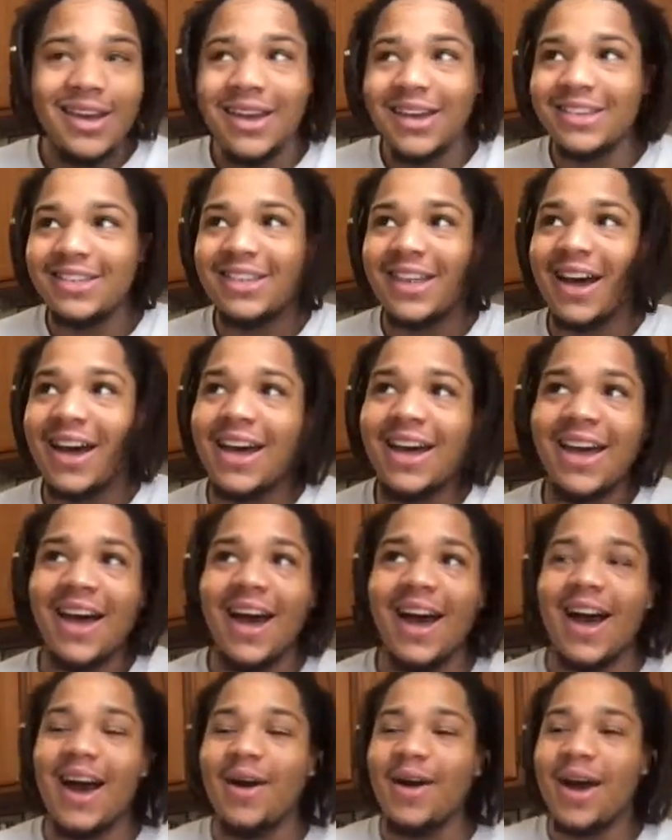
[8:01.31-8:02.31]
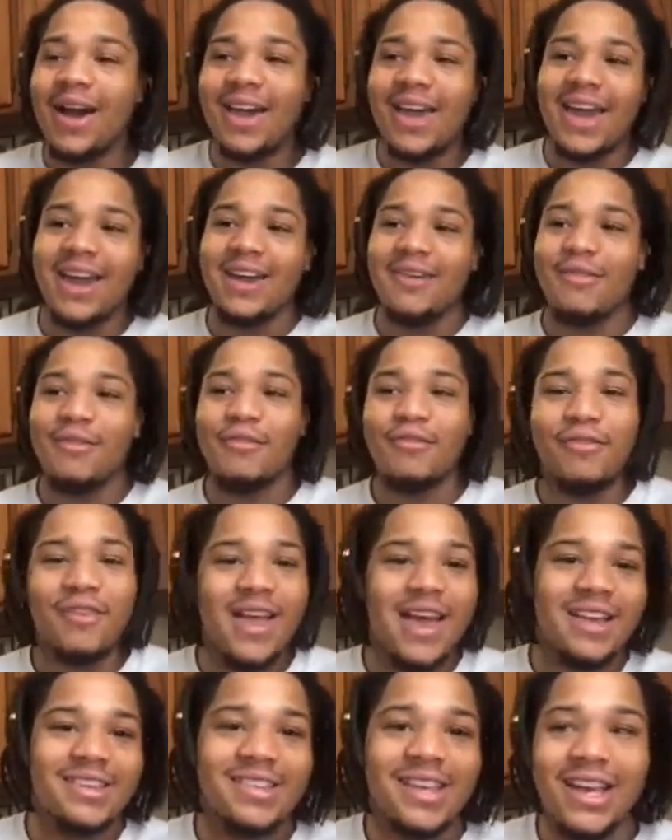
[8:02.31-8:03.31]
It's not. I can't even
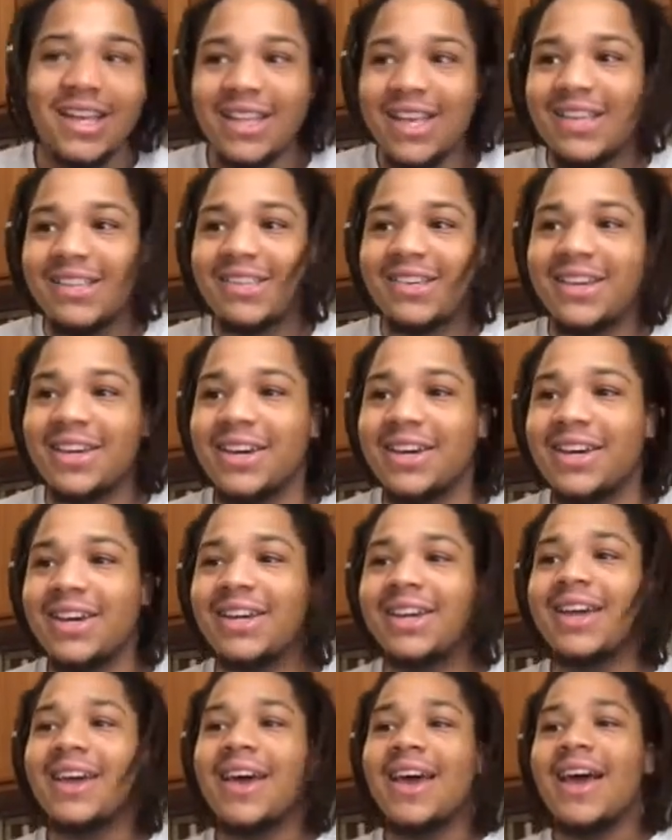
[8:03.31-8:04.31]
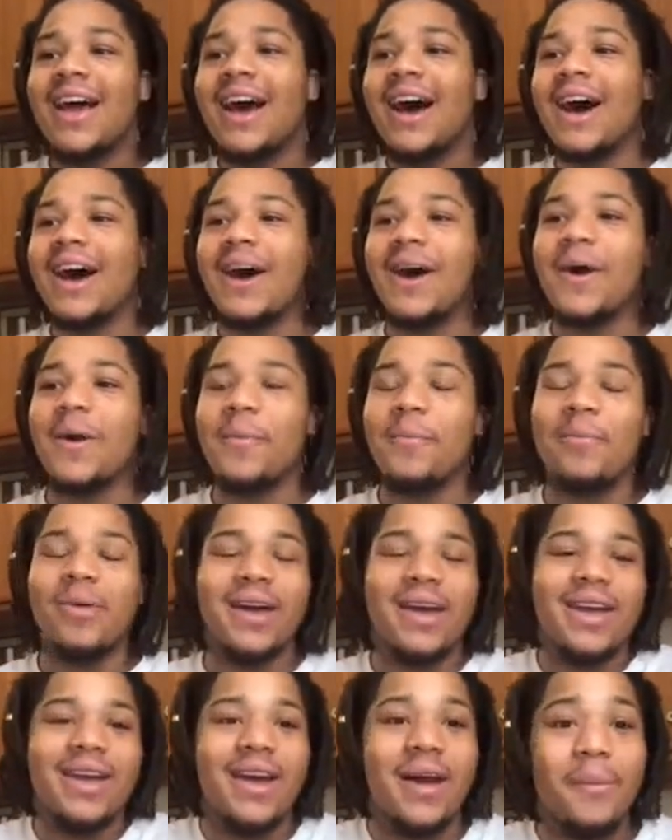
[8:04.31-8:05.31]
flex like that's good.
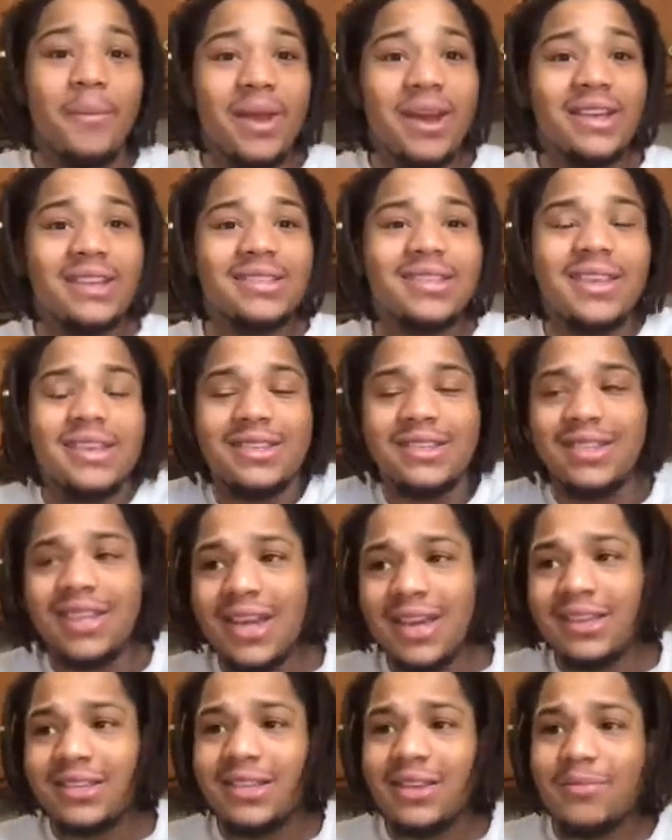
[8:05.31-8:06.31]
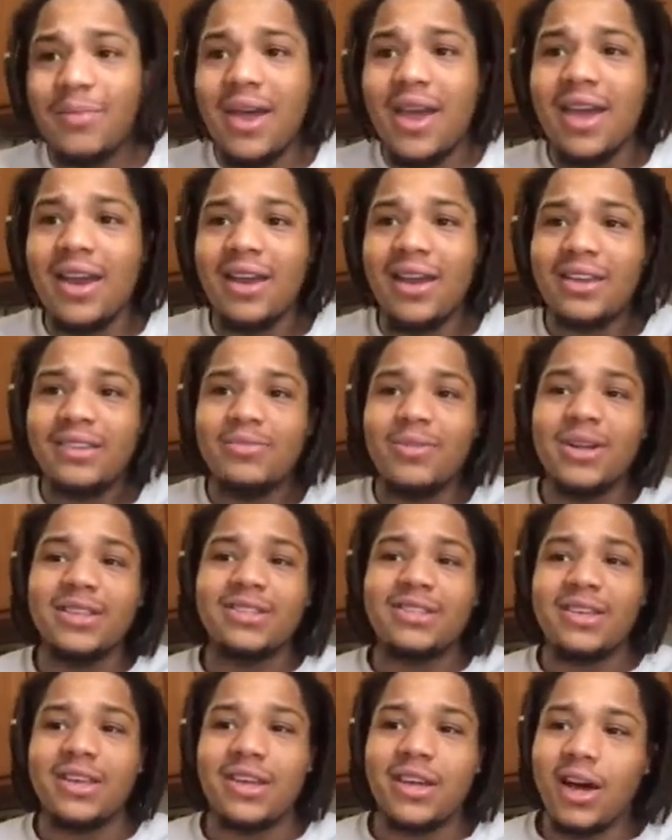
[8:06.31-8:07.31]
But I mean, it's decent, man. As much
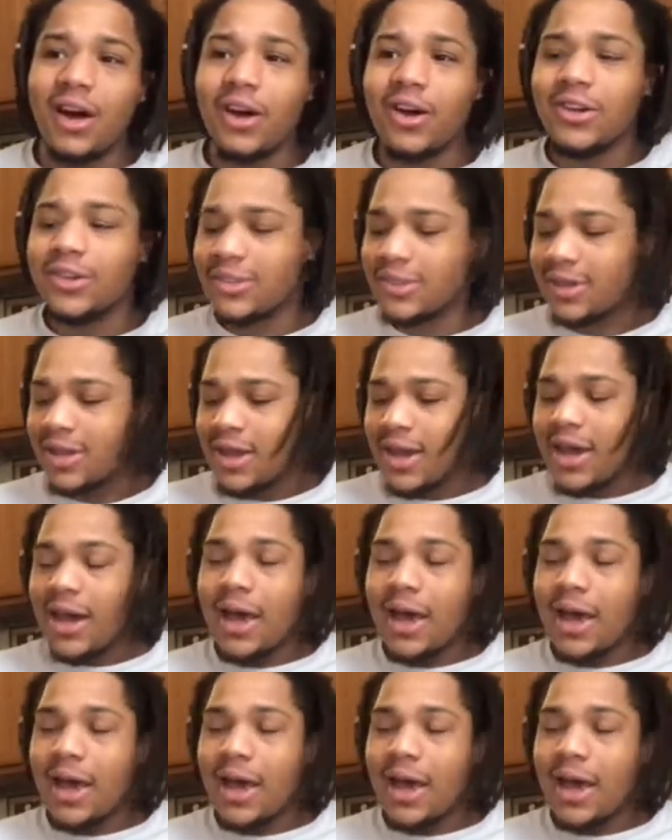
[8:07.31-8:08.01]
as he costs.